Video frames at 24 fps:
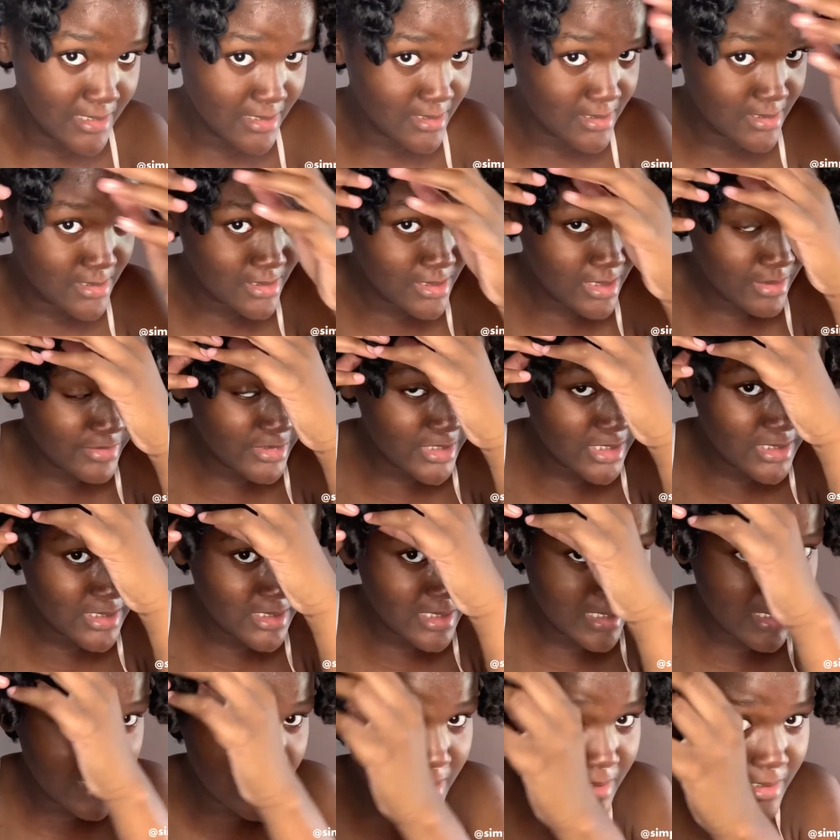So I'm just
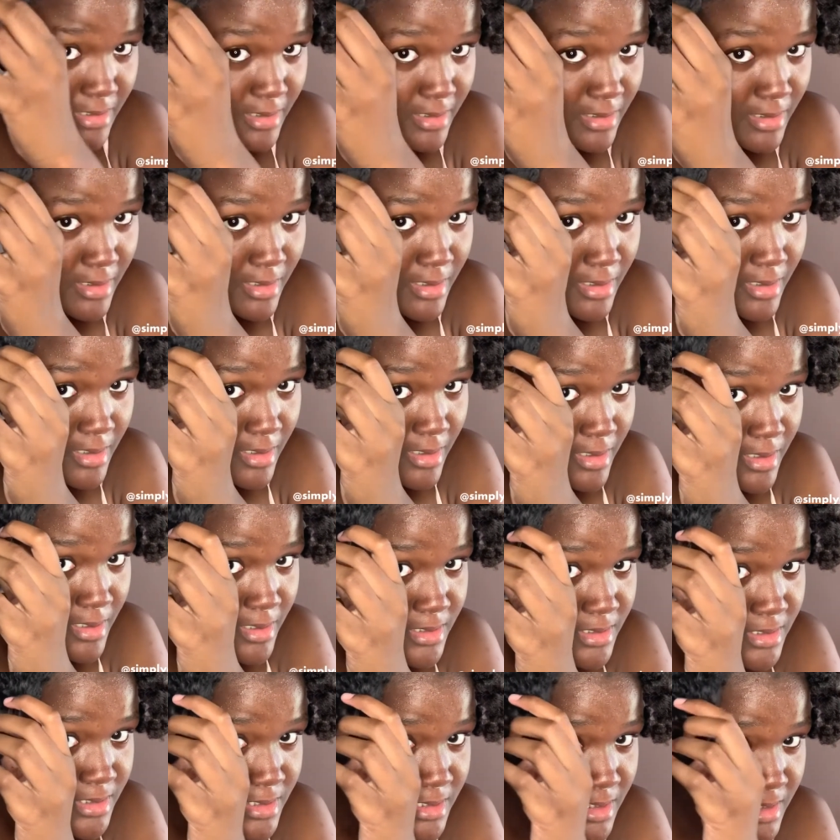gonna
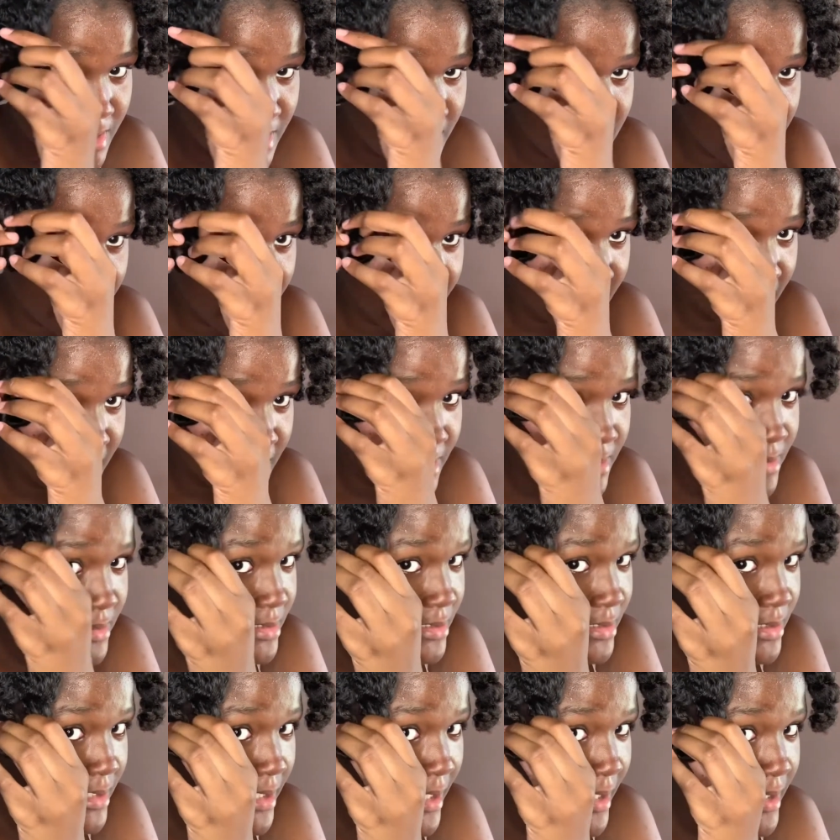like
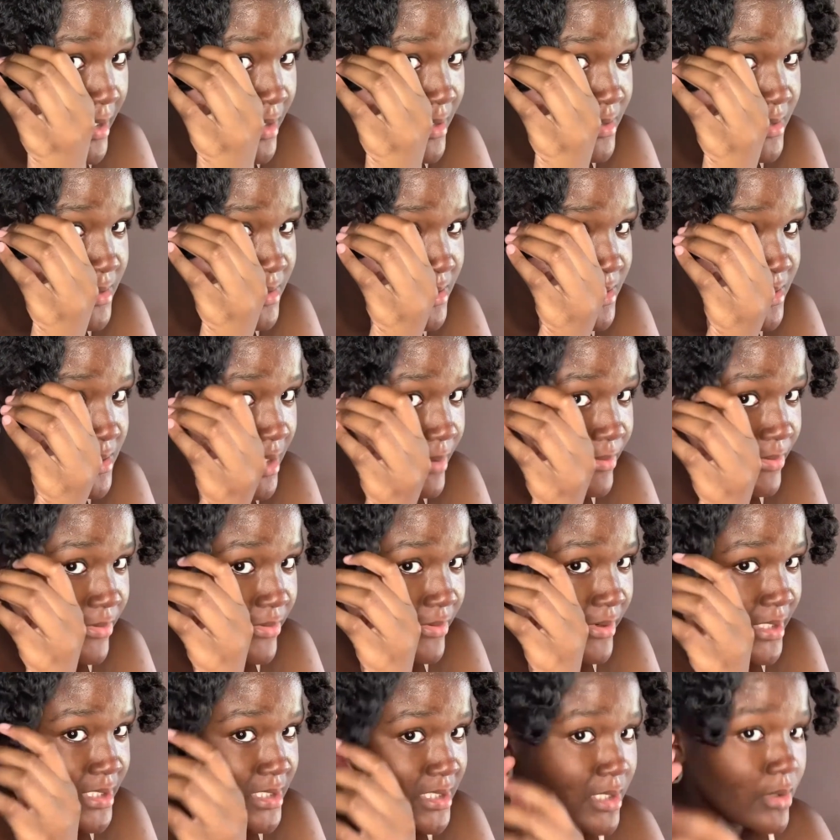kind of
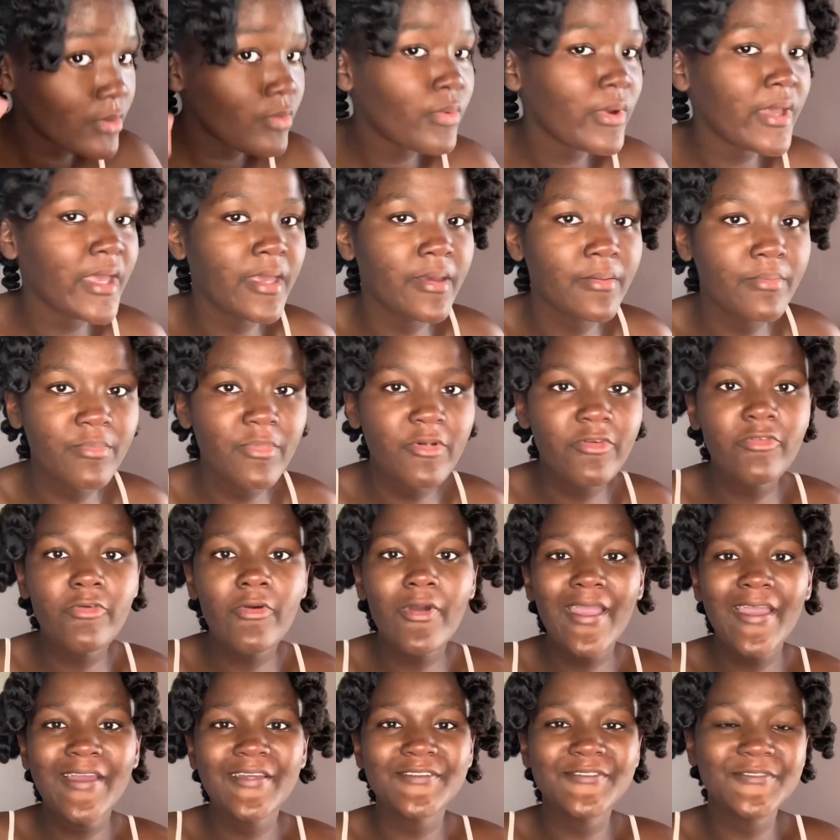separate it. Wait,
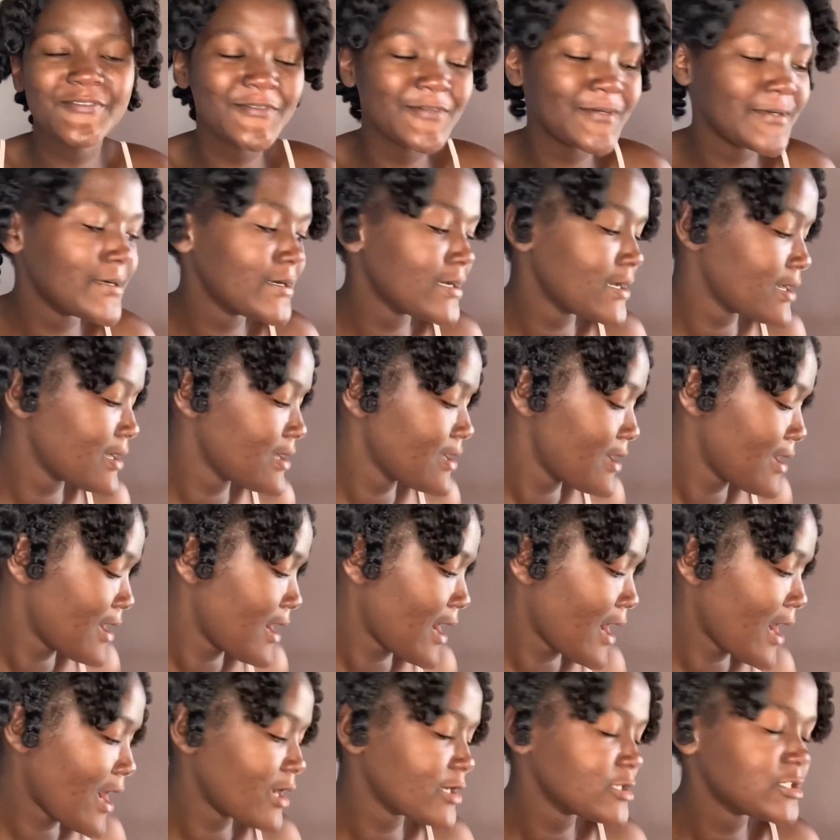before I do,
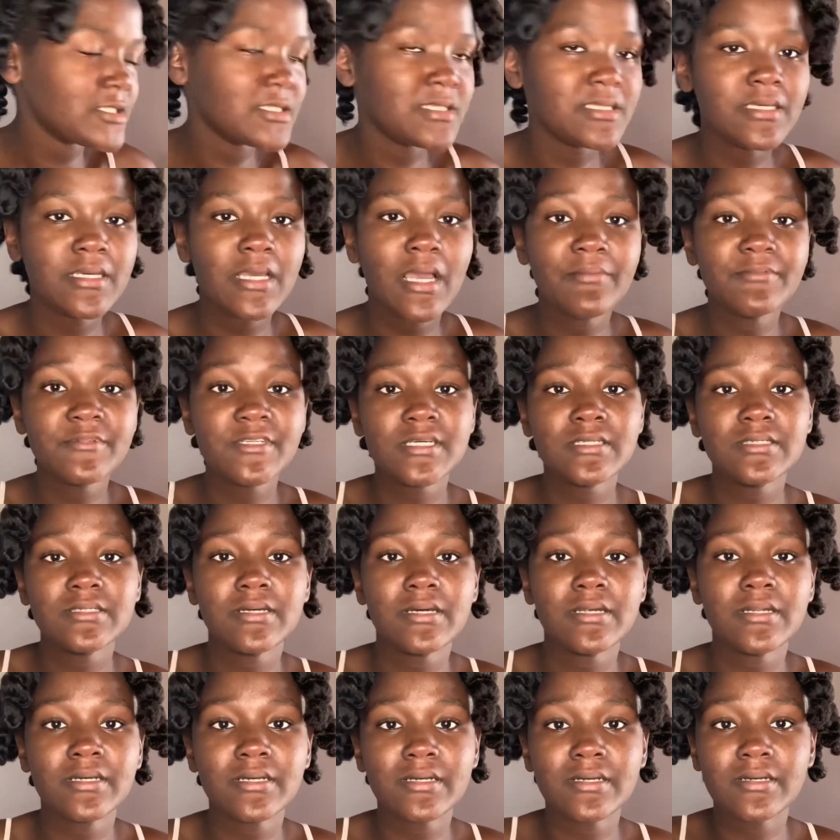actually I'm just
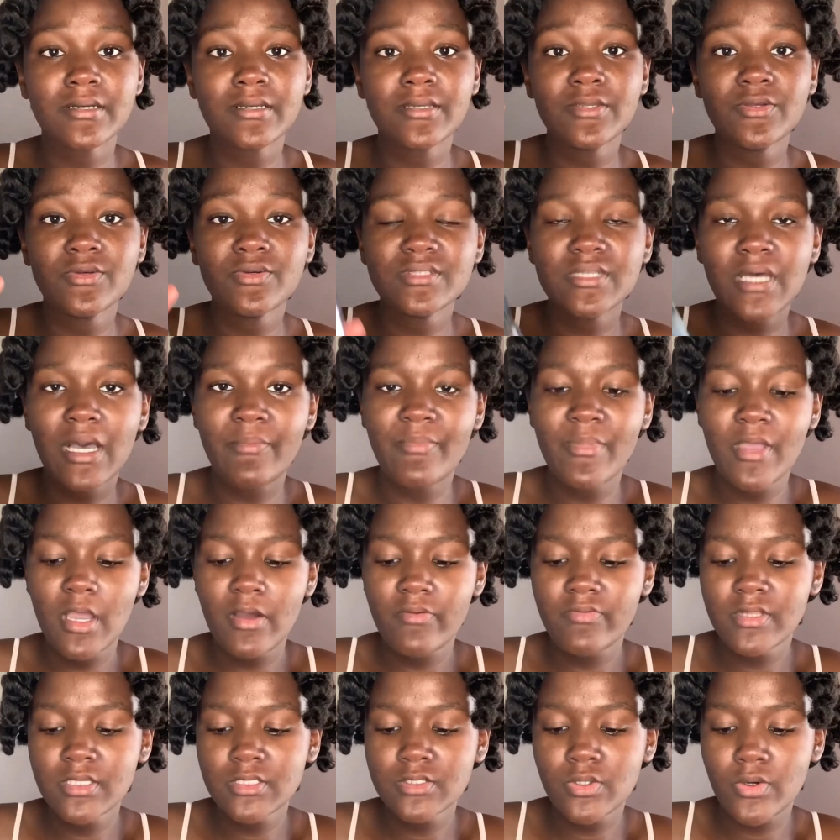gonna use a bit
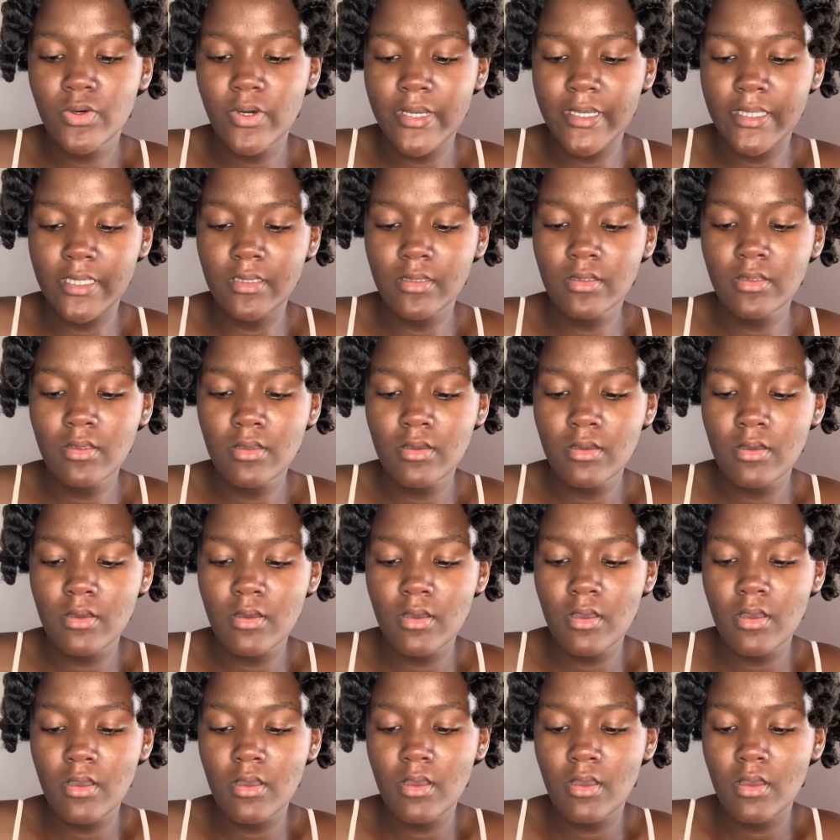of this oil
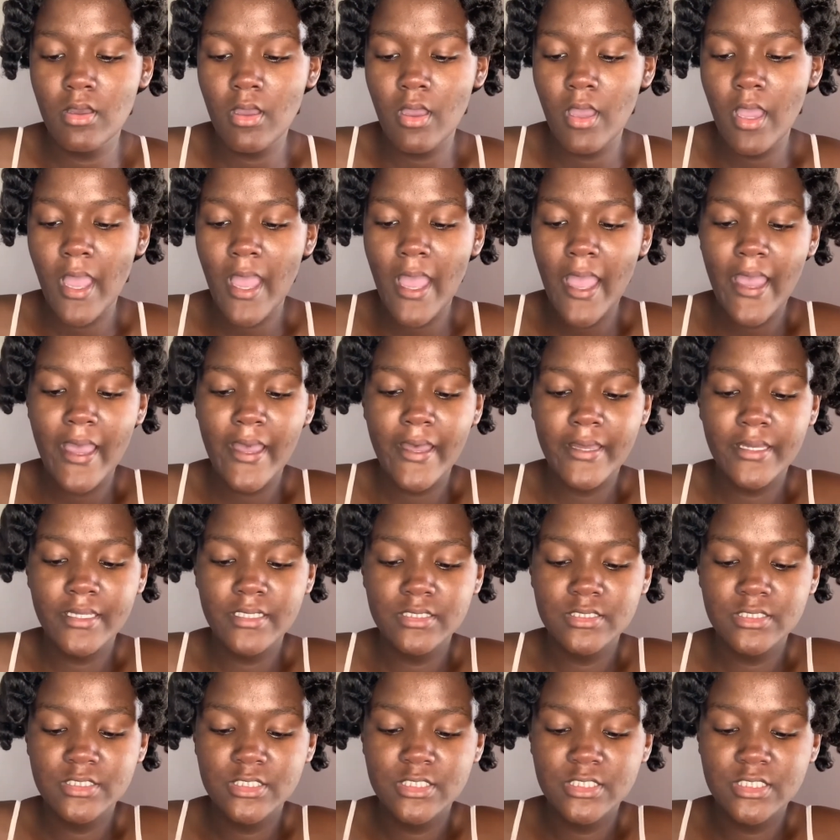
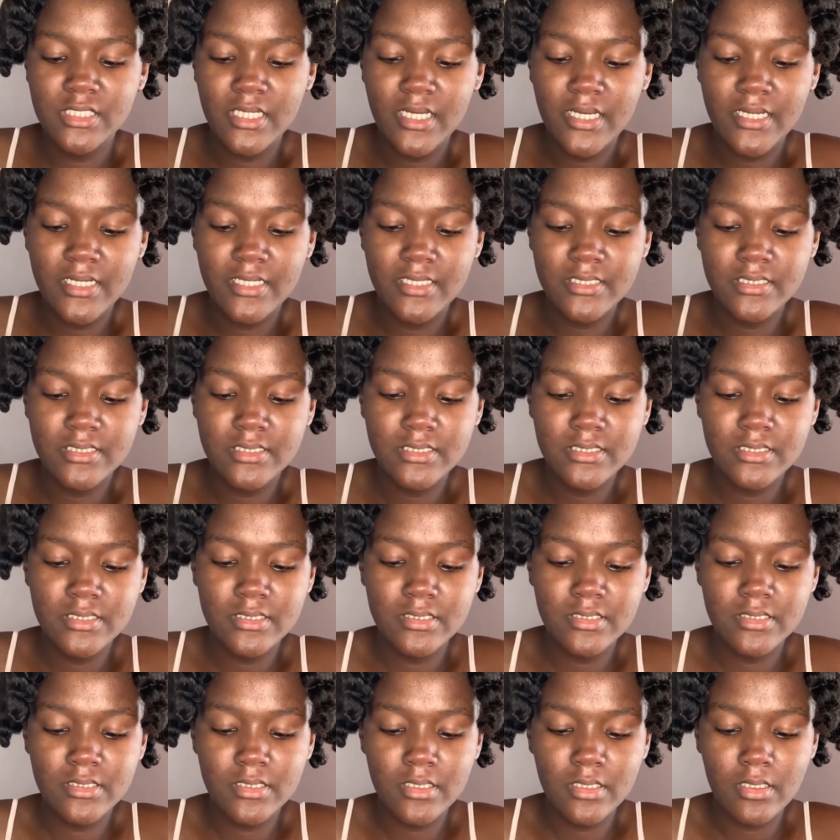and
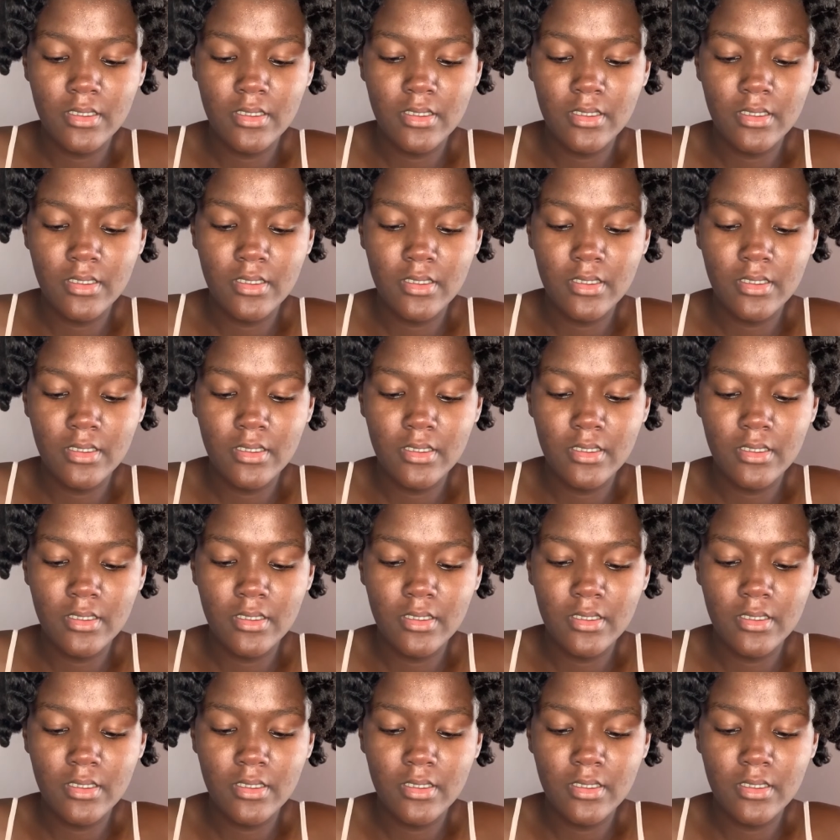just